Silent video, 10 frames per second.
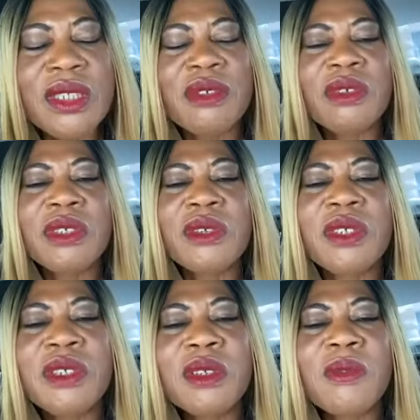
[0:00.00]
and
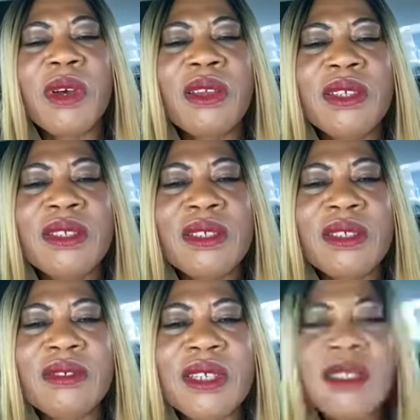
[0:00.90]
resurrection of our Lord Jesus
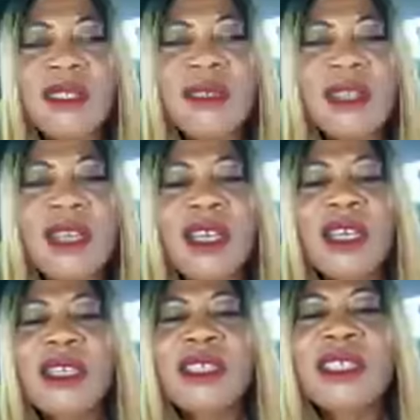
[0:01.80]
Christ.
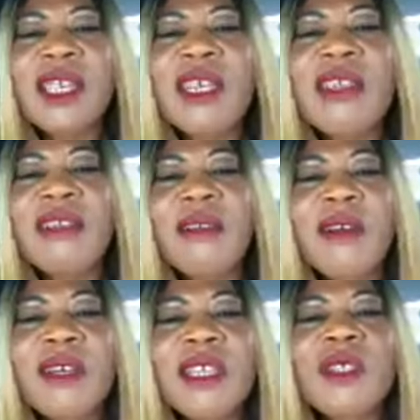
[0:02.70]
Sin
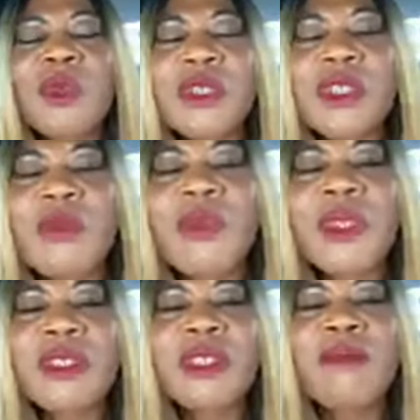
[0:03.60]
is what
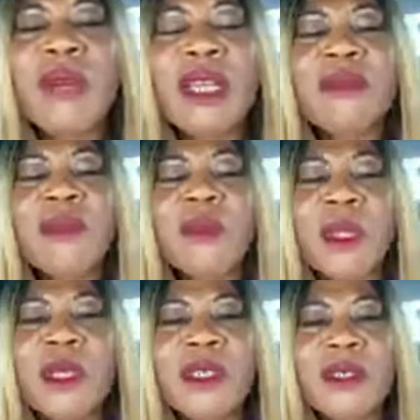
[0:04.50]
separated man from
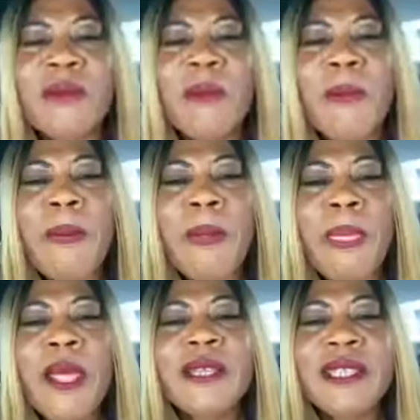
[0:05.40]
God.
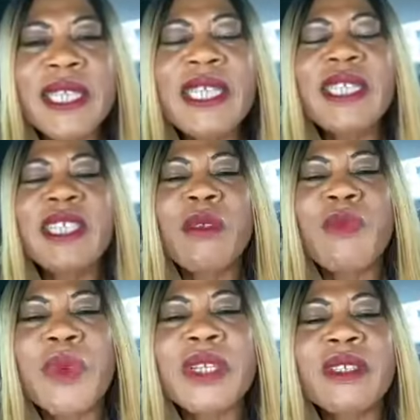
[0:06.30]
Sin
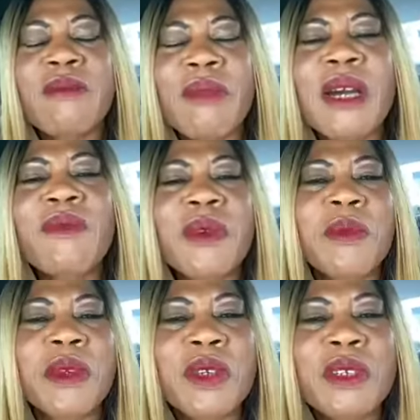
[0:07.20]
separates man from
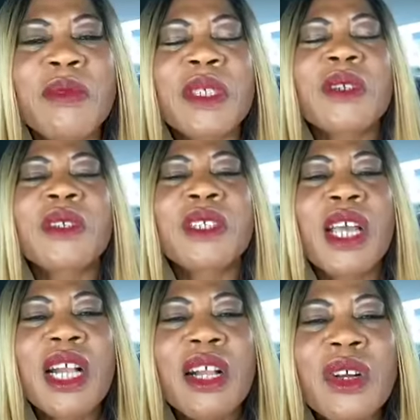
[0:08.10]
God because
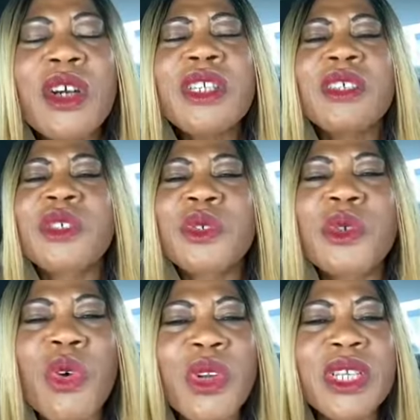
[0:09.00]
God is too
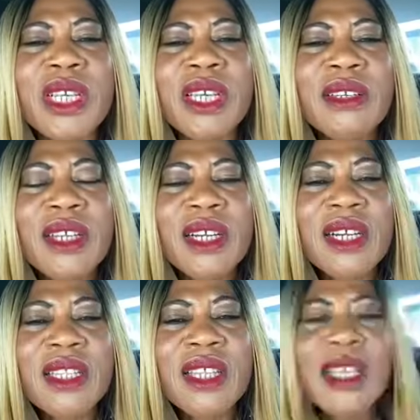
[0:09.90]
holy.
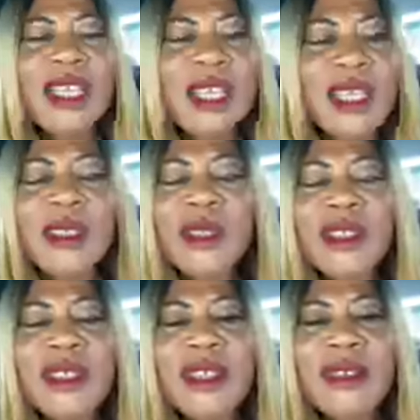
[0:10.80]
He cannot
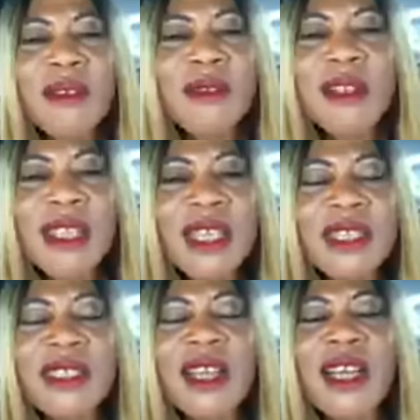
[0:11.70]
lay
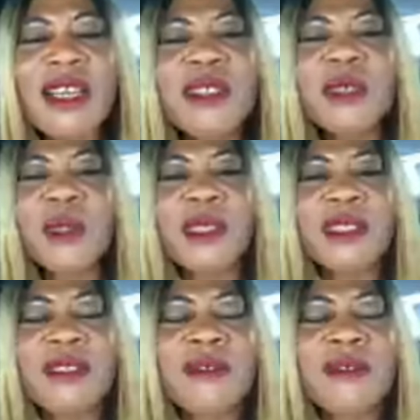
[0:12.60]
his eyes on sin.